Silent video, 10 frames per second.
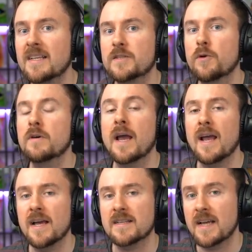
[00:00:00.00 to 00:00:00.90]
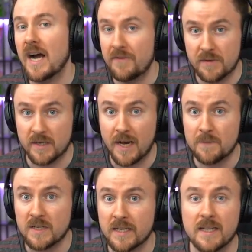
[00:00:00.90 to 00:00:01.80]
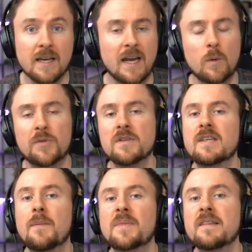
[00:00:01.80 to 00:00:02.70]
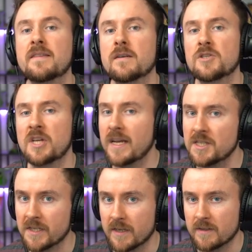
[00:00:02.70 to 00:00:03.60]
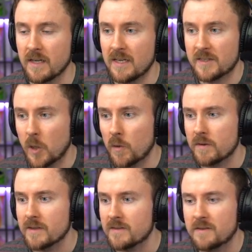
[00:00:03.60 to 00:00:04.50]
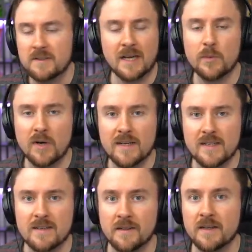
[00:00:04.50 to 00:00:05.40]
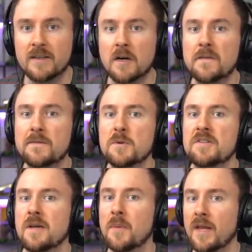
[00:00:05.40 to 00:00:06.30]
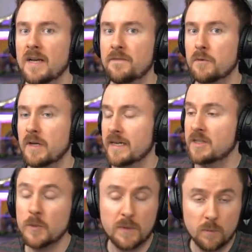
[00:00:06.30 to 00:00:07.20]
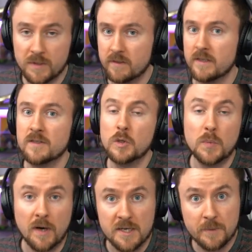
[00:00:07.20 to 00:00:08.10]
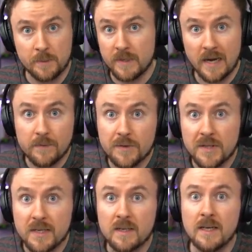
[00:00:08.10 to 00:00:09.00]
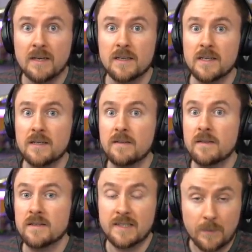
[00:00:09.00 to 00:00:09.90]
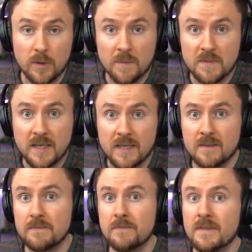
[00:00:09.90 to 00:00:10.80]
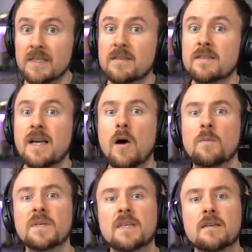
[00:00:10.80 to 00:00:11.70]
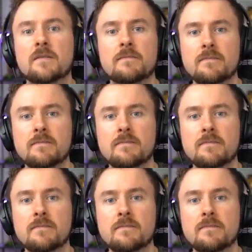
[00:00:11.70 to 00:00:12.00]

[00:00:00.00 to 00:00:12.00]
strong as after that update, and with this update, they're changing it. So to summarize it, the nerf which they planned for like Super Wizard and Super Archer Blimp and everything in the summer update, this is now being